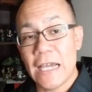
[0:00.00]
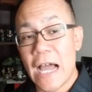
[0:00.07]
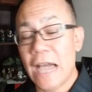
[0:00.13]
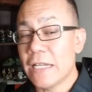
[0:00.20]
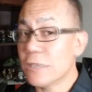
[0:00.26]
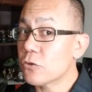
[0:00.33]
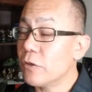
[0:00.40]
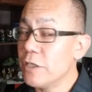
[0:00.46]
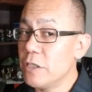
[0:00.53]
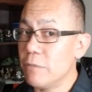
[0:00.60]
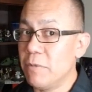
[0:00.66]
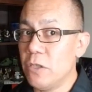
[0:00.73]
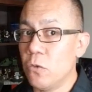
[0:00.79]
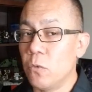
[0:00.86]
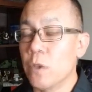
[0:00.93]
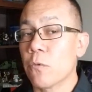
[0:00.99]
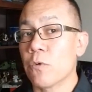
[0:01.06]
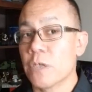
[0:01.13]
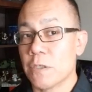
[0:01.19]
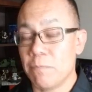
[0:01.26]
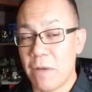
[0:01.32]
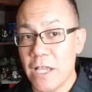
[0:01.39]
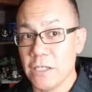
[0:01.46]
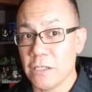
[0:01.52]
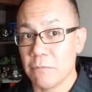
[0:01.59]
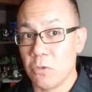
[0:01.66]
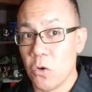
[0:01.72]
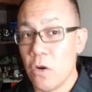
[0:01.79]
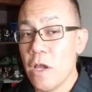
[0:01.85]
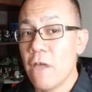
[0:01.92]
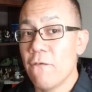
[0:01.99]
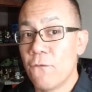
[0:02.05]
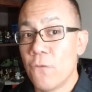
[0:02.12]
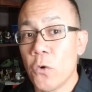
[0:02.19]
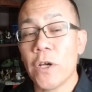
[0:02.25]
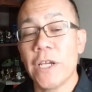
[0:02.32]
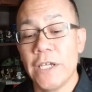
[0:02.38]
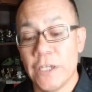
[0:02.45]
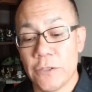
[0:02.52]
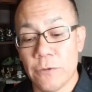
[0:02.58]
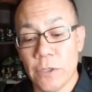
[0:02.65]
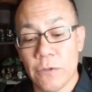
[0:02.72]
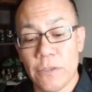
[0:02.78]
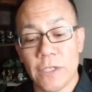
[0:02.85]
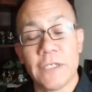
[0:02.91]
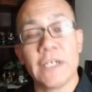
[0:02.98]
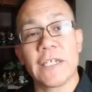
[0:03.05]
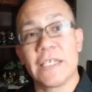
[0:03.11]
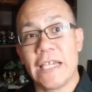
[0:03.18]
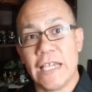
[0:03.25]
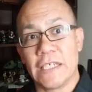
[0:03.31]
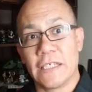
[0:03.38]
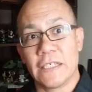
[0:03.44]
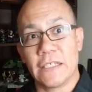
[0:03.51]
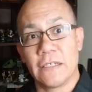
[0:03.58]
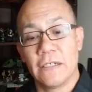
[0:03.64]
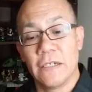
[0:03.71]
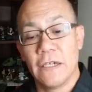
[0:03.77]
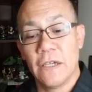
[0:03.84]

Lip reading: God is going to be the one responsible for Israel's success.